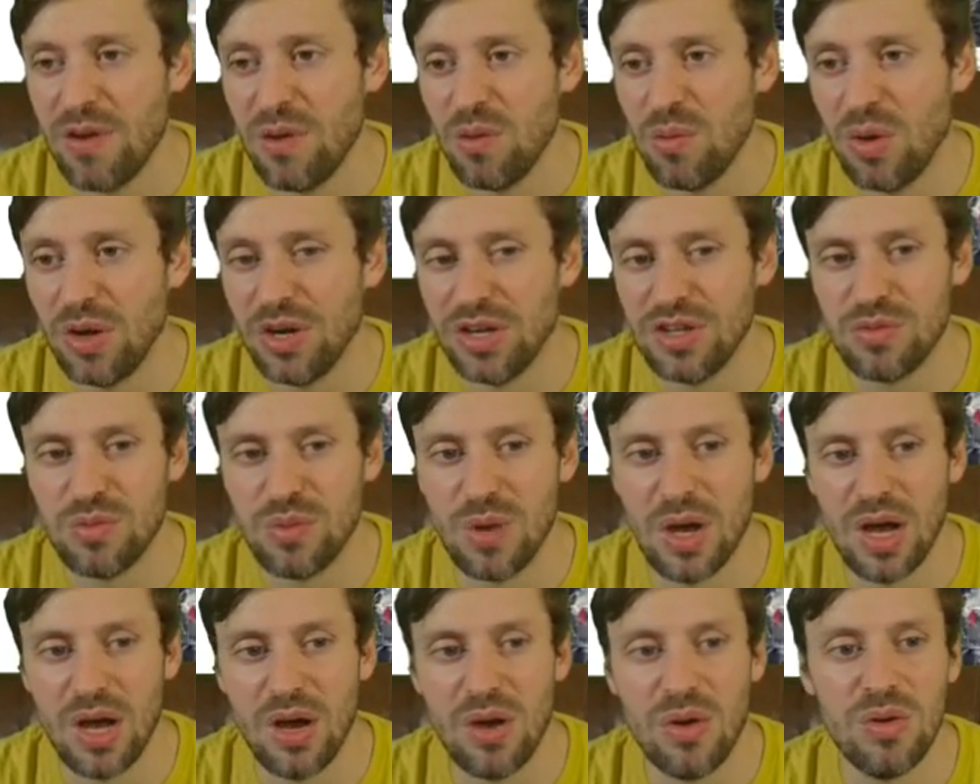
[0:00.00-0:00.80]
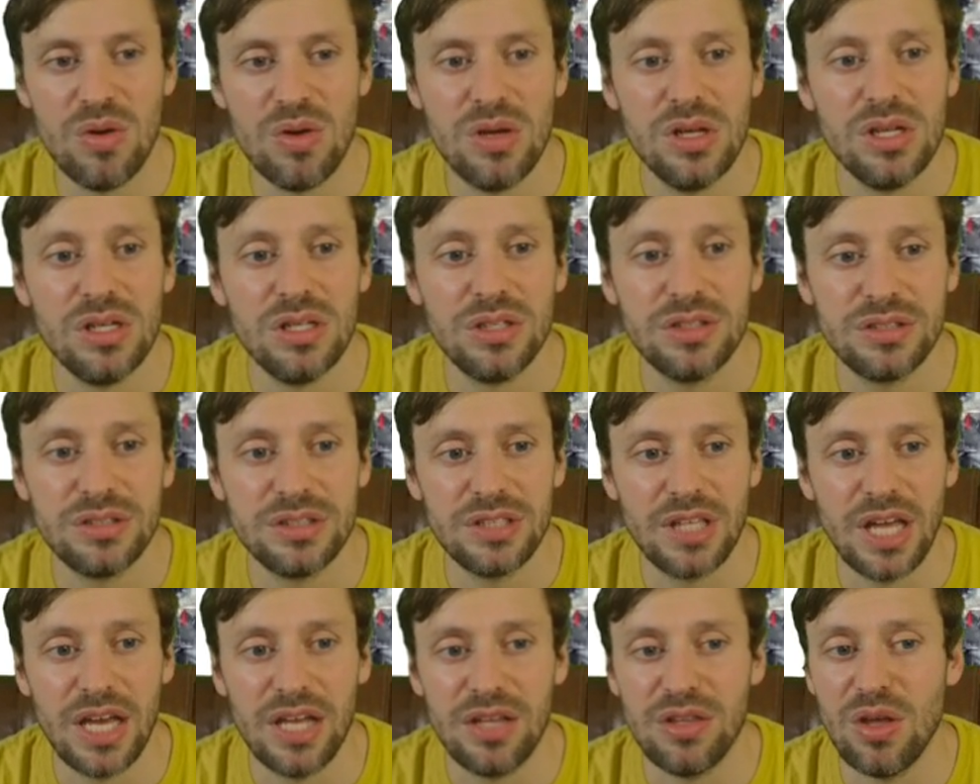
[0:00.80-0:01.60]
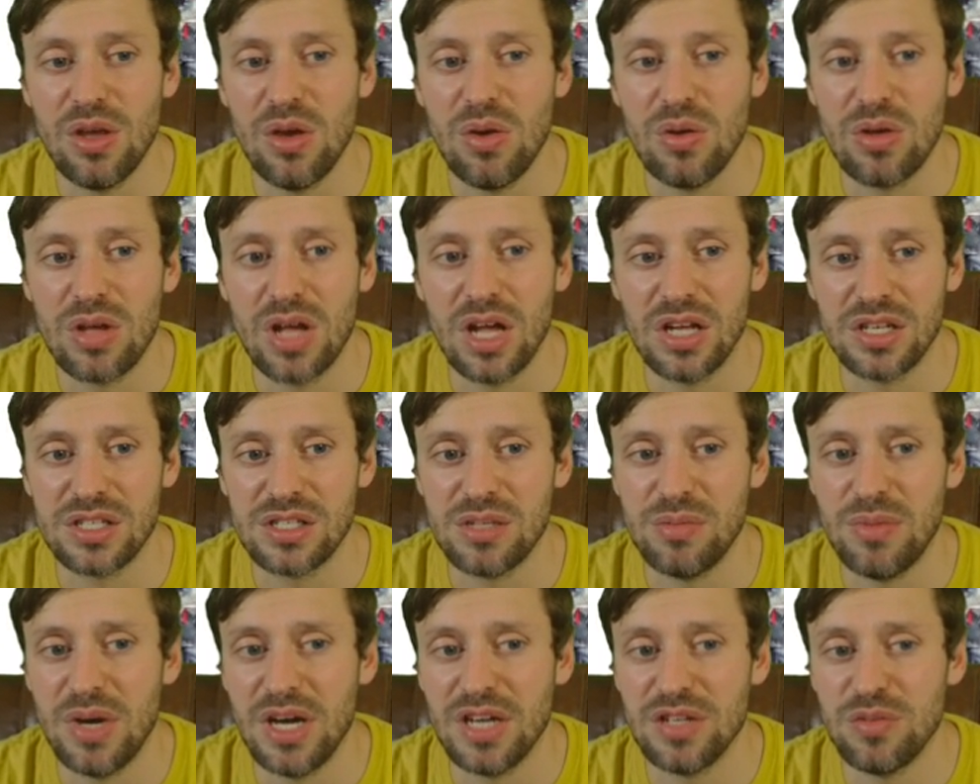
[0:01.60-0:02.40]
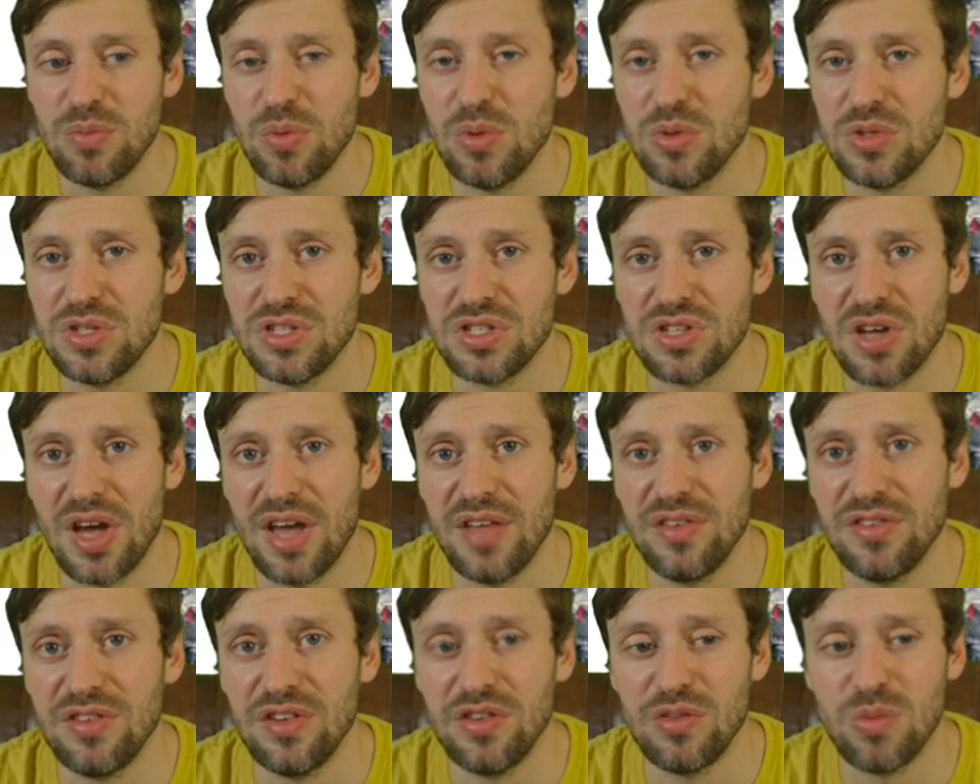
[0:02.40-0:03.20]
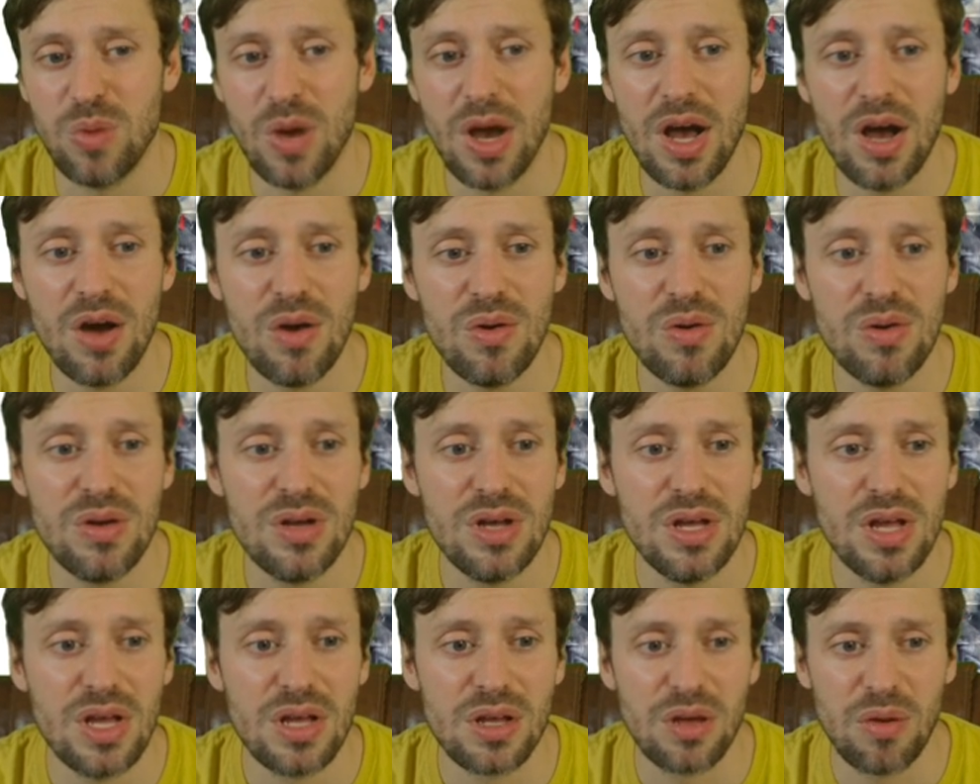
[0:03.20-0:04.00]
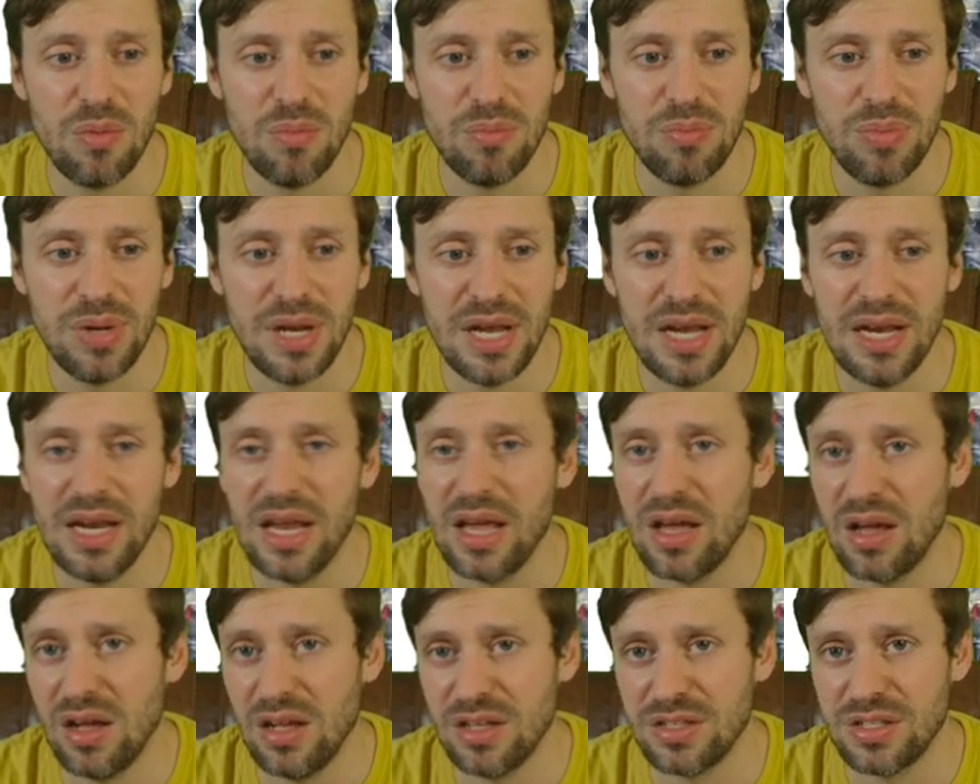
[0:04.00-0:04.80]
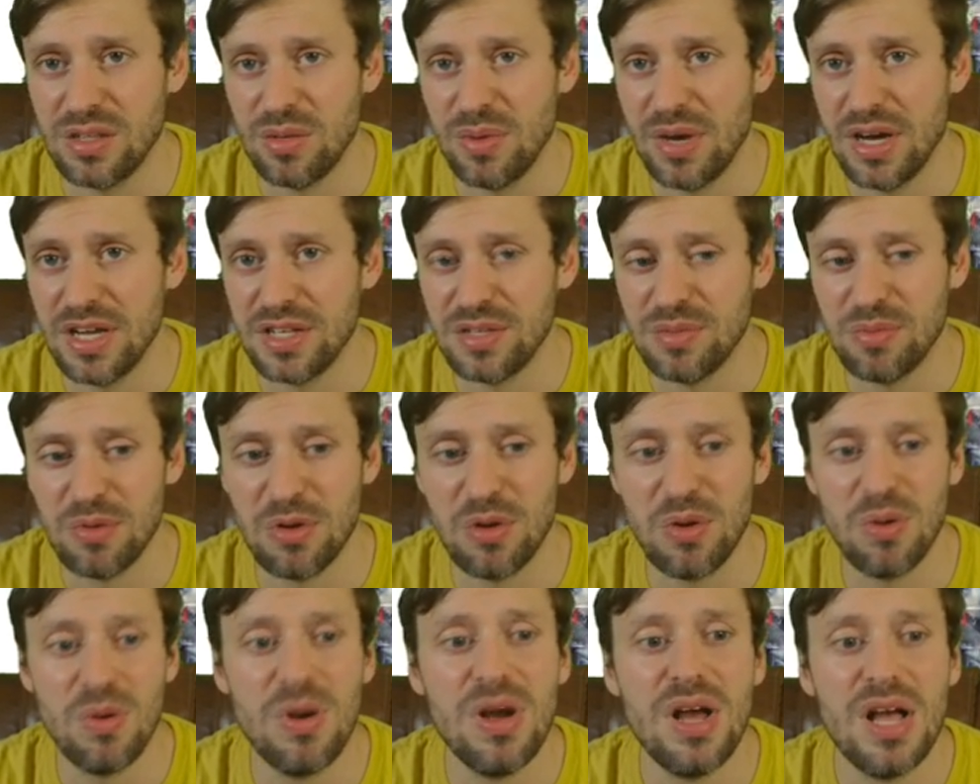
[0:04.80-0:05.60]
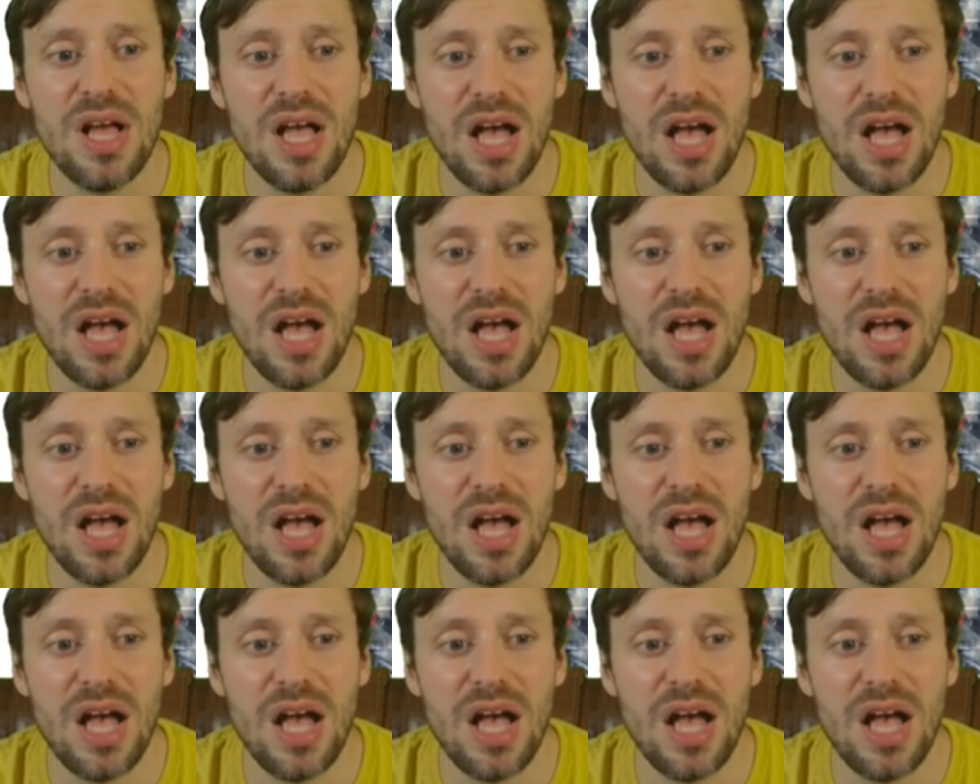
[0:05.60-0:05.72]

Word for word: want as well, they do customizable designs as well, completely customizable.